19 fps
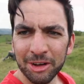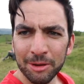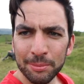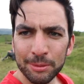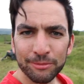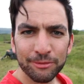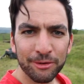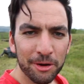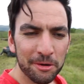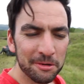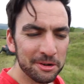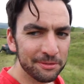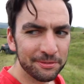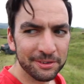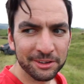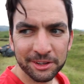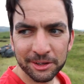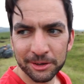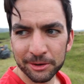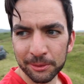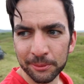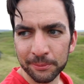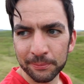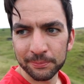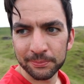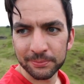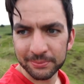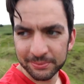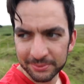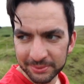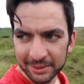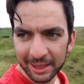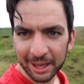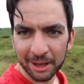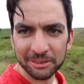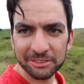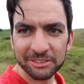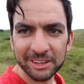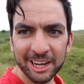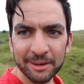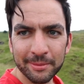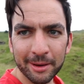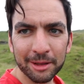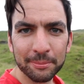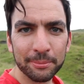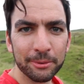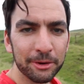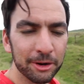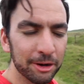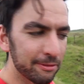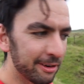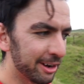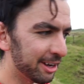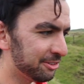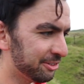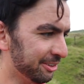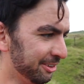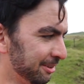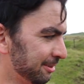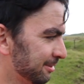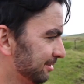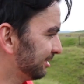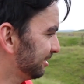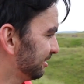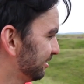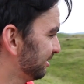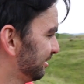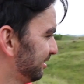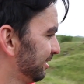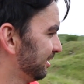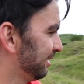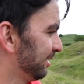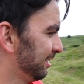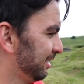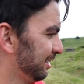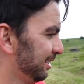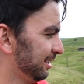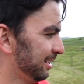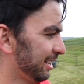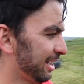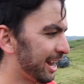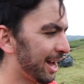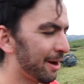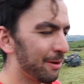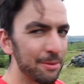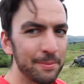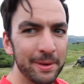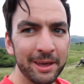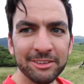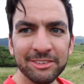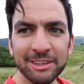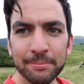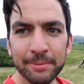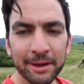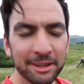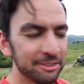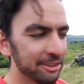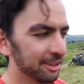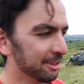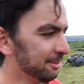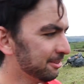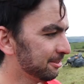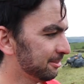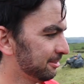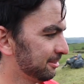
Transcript: know before in a video I was saying about the polarizer and how it makes it better.